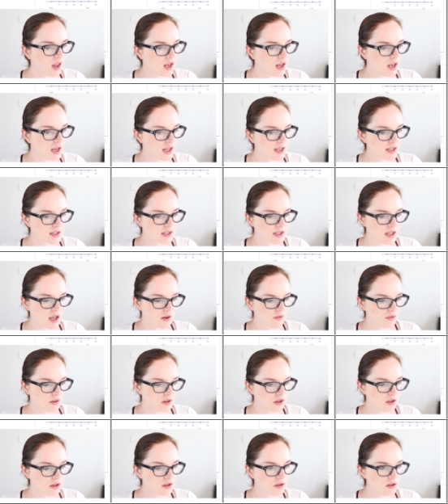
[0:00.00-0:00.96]
let's have
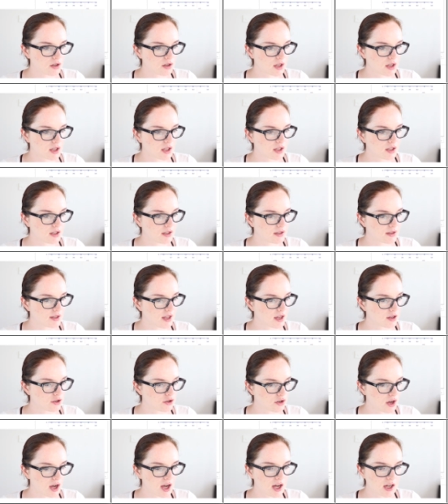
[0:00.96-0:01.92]
a look.
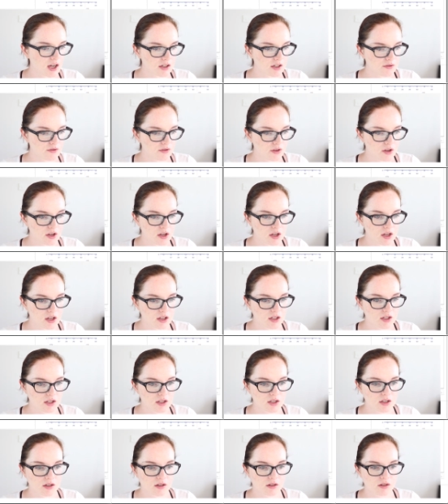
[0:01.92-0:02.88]
There's your
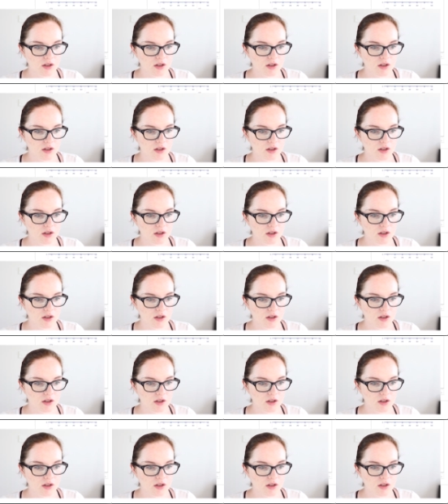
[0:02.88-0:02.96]
advert